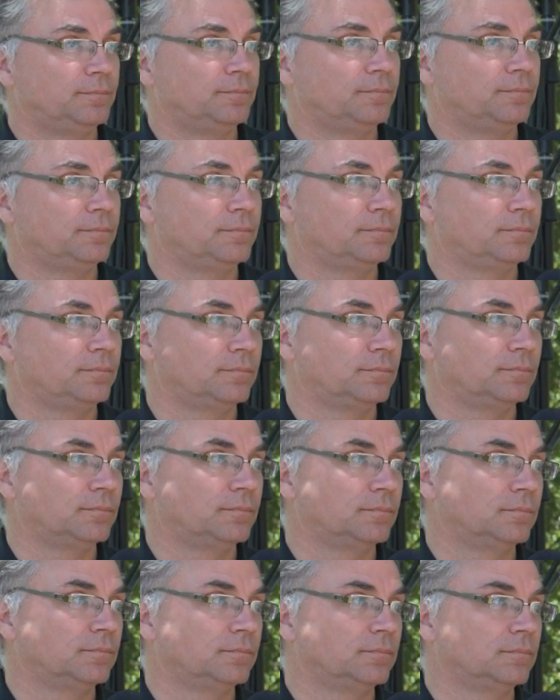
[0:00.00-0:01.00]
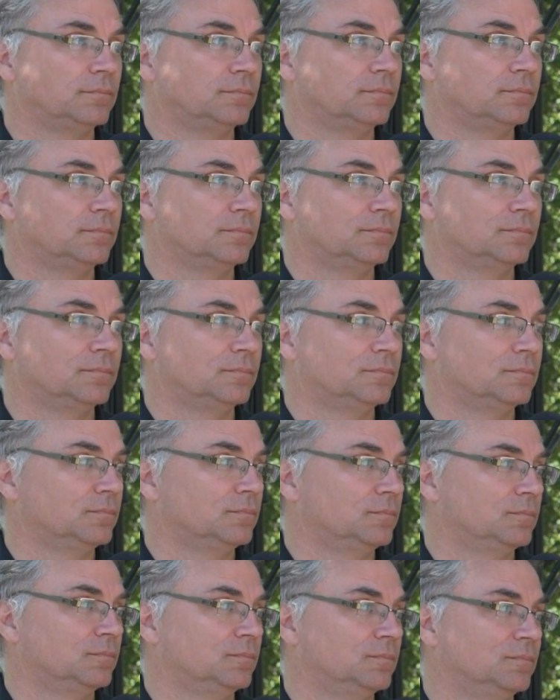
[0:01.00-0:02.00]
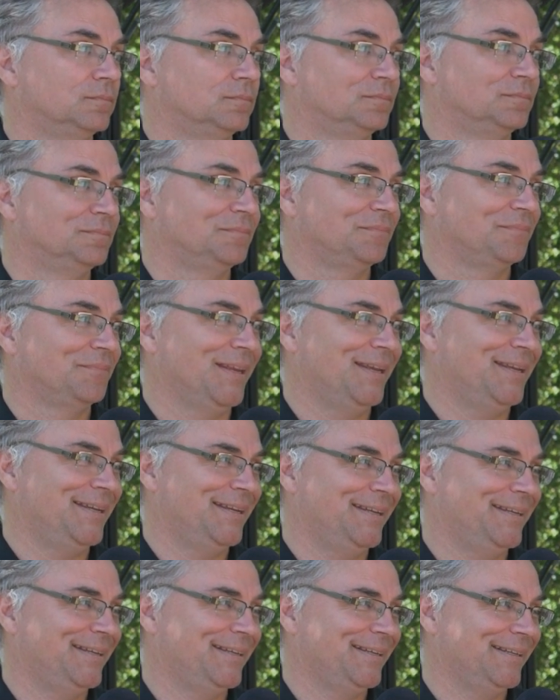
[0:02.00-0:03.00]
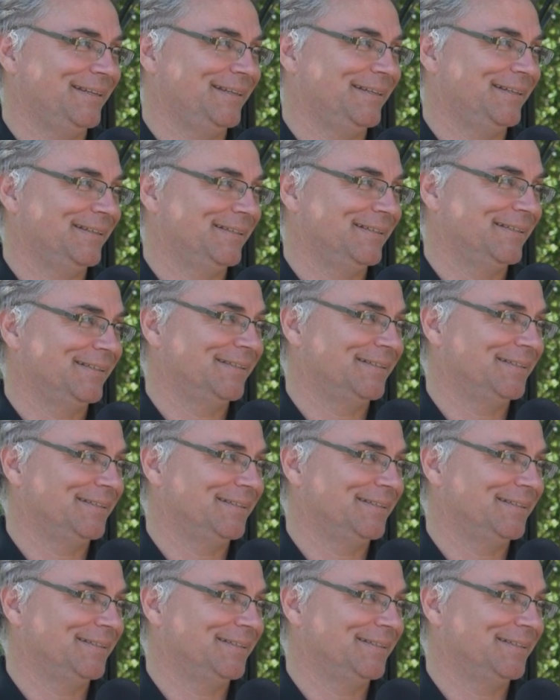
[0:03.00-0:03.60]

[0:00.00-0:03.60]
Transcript: (not speaking)